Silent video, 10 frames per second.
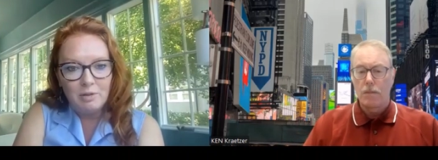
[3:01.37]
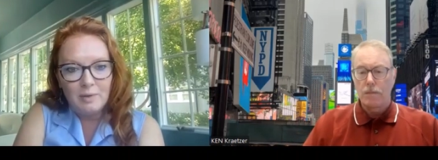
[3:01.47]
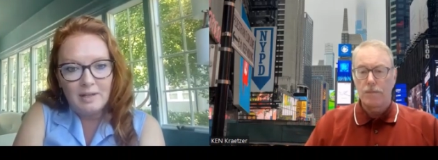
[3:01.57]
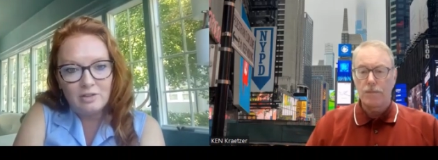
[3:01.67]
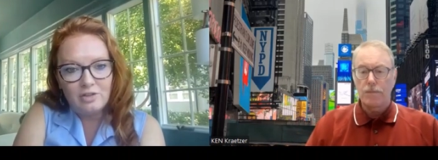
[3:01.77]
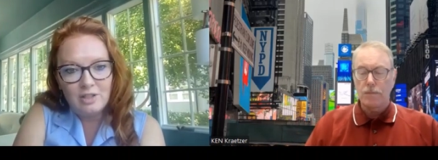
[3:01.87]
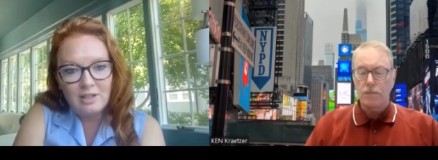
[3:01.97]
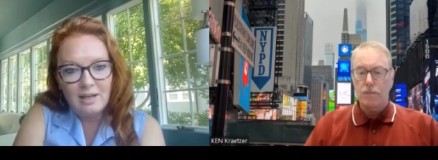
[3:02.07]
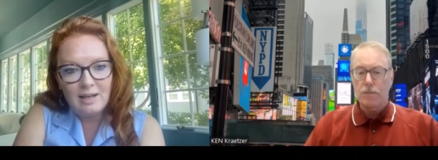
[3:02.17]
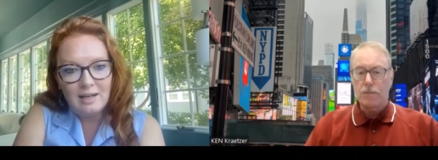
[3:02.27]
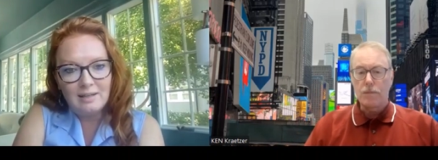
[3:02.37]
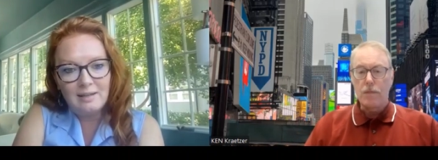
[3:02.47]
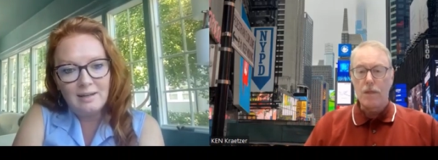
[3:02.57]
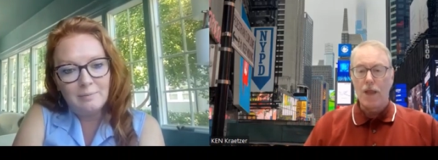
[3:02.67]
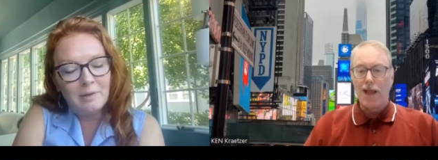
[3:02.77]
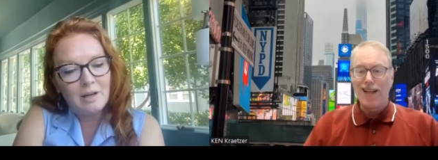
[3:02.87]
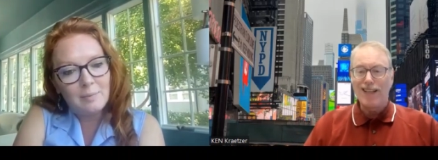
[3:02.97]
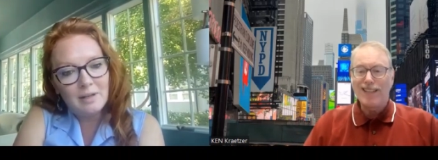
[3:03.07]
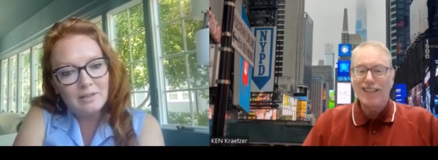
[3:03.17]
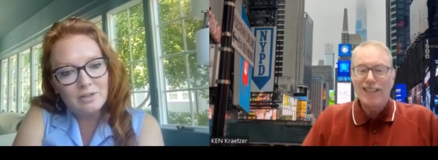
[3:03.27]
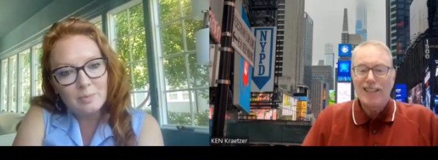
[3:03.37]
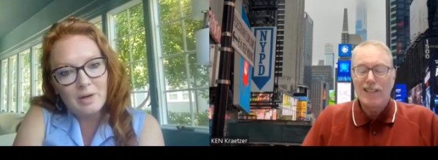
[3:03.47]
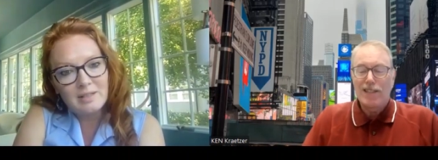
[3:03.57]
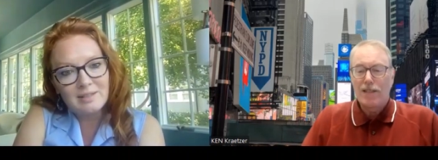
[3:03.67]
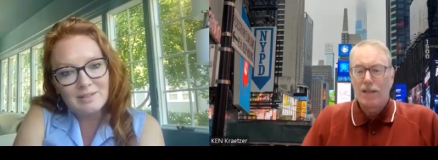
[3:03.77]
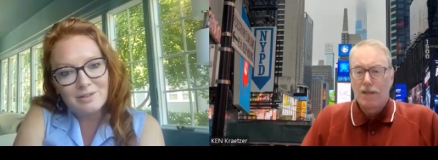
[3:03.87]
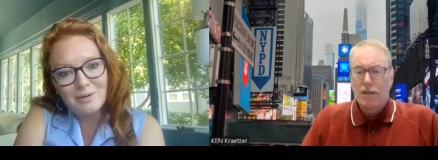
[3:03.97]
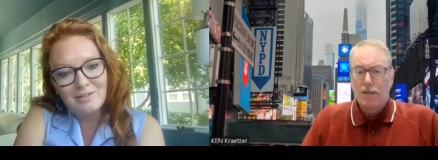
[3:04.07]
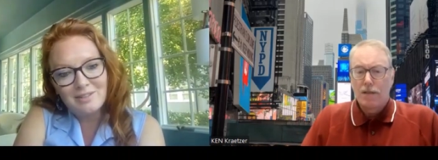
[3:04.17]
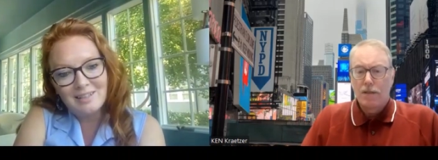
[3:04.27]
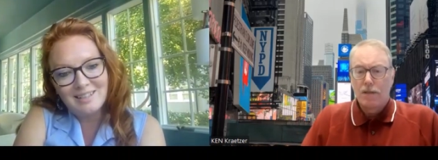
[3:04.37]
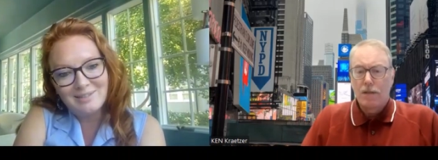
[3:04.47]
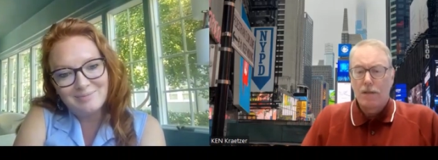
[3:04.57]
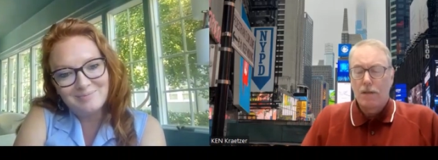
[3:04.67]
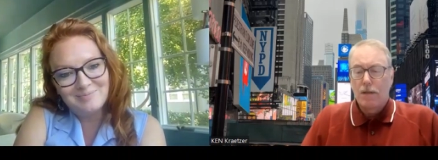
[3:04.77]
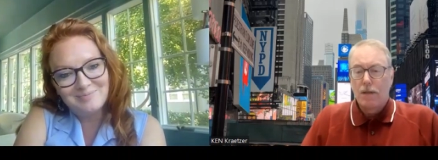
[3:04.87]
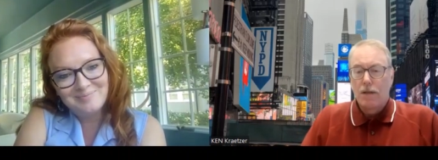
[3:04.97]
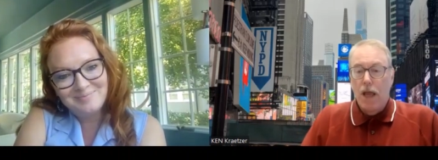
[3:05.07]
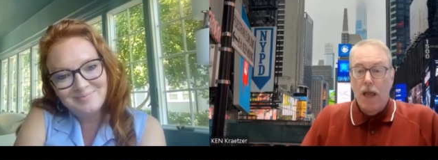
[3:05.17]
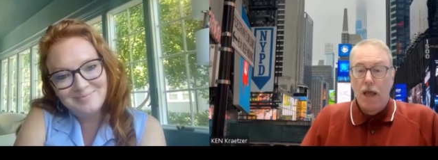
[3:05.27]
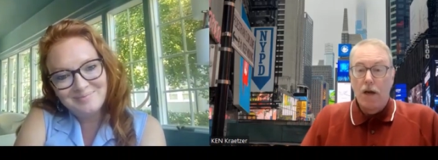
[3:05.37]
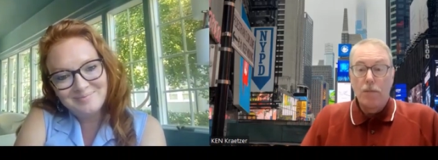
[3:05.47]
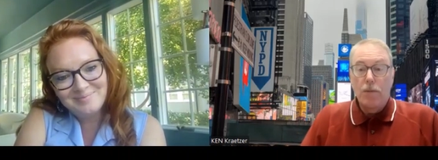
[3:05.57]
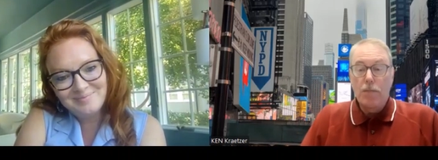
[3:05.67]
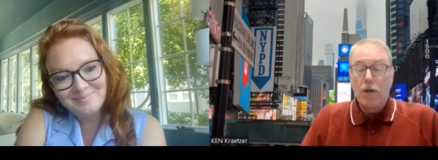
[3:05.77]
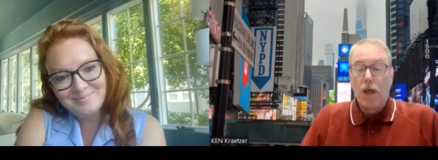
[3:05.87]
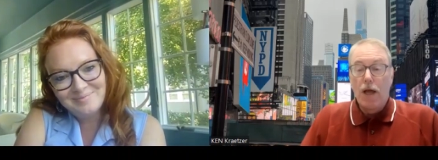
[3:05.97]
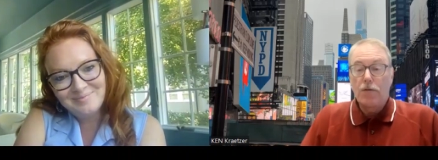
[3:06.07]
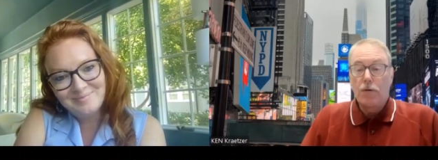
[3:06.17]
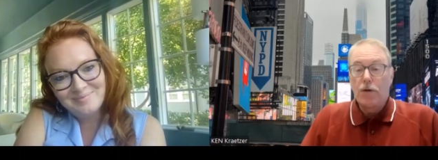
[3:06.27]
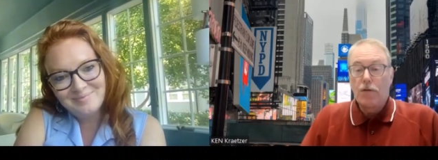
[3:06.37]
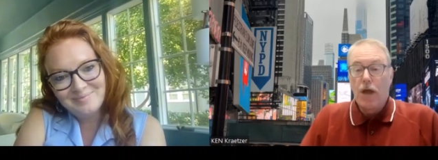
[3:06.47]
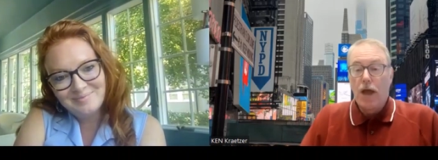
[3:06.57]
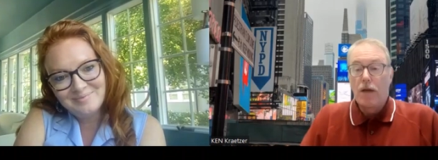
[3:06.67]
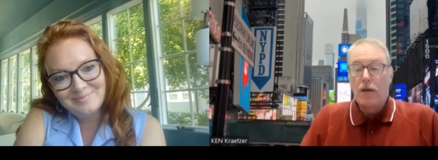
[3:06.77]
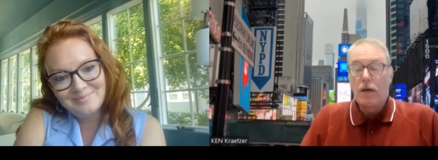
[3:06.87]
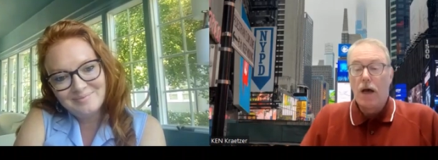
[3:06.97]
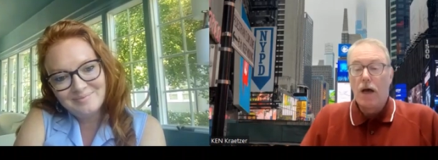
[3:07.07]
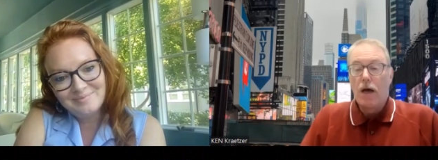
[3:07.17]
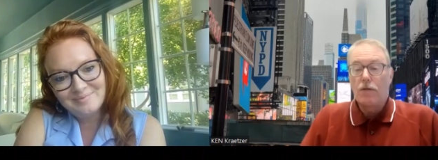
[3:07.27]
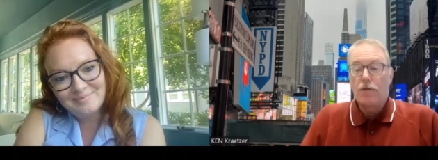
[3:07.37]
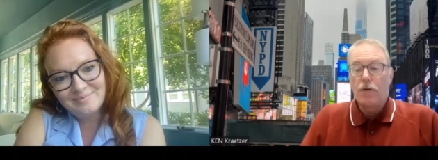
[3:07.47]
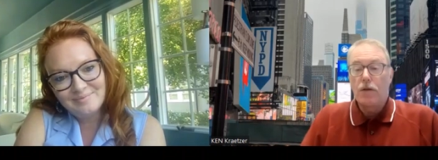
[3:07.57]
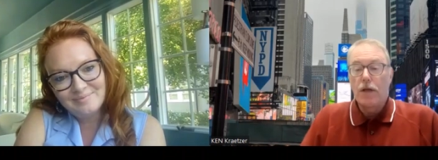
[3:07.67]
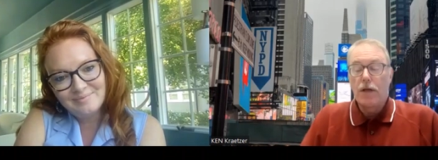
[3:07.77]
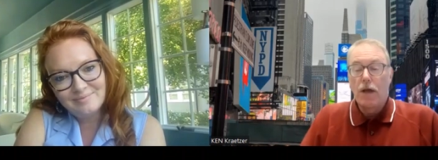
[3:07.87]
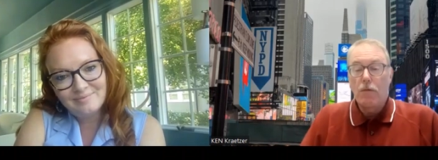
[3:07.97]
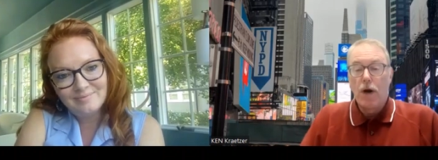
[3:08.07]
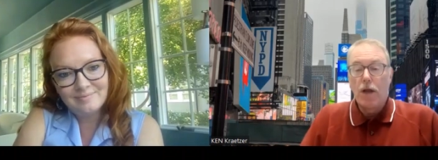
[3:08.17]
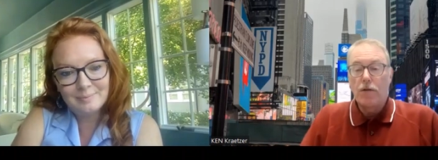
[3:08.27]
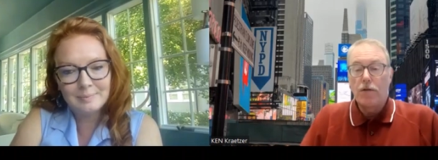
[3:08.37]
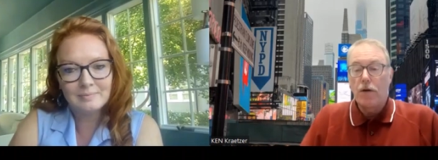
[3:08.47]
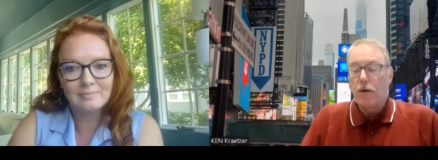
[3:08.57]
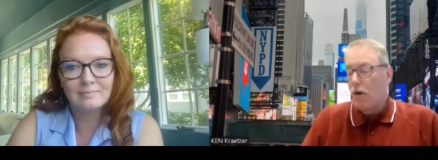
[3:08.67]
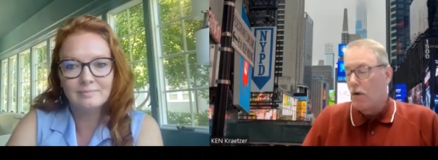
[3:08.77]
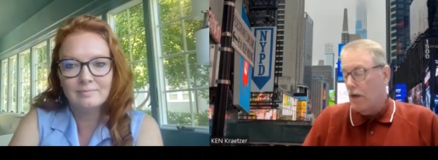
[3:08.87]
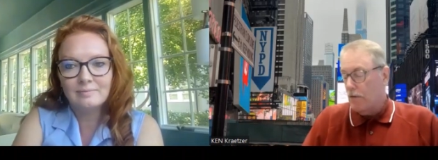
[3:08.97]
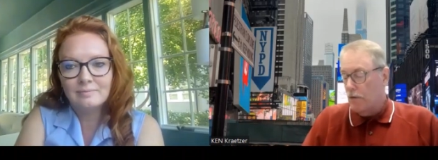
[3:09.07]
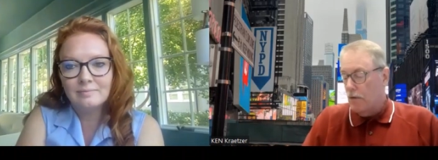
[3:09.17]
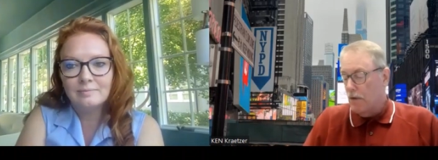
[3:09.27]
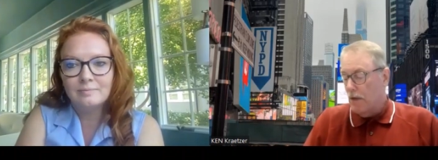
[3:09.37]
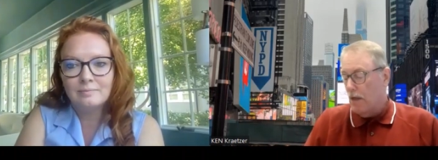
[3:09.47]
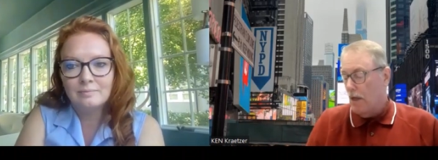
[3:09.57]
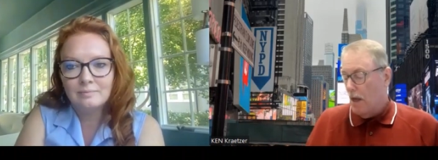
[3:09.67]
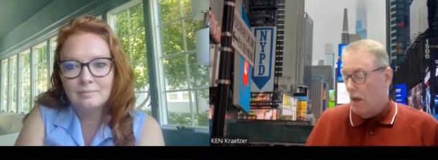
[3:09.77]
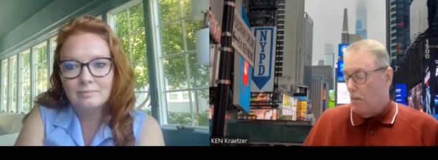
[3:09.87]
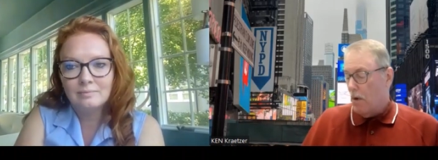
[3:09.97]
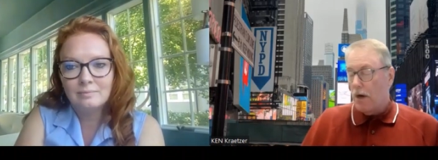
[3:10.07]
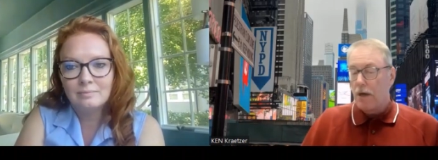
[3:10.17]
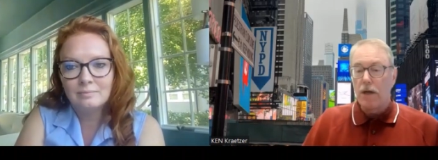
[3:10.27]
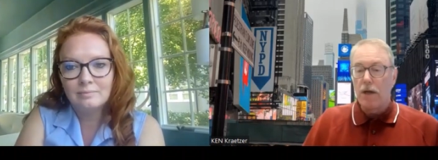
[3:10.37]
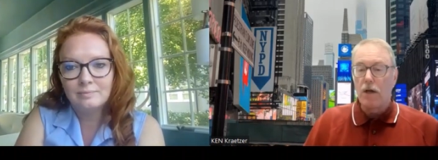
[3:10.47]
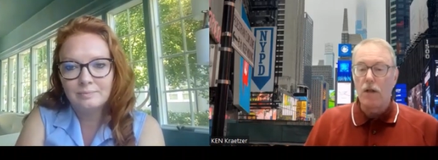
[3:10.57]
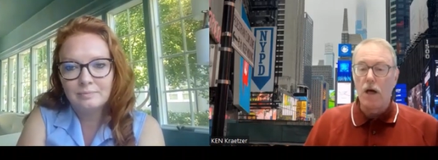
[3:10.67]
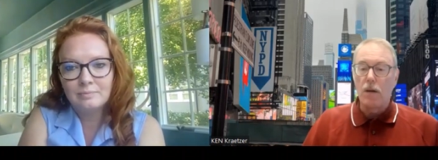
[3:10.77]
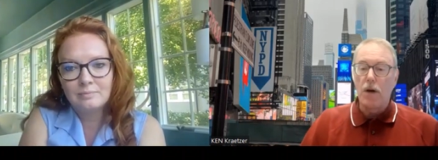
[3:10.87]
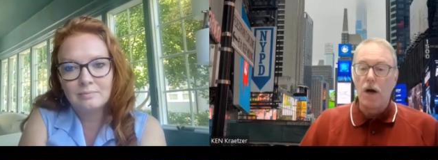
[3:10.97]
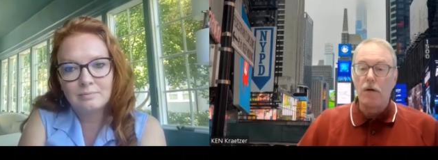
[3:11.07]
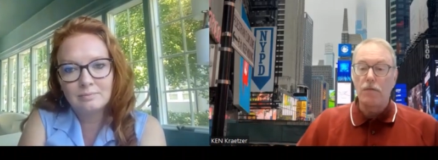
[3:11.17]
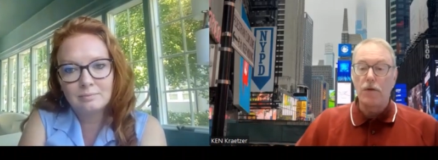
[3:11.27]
Speaker 1: new energy, and um, a couple other surprises throughout the night.
Speaker 2: And if people like to attend, uh, certainly can register going to the Marketing Club of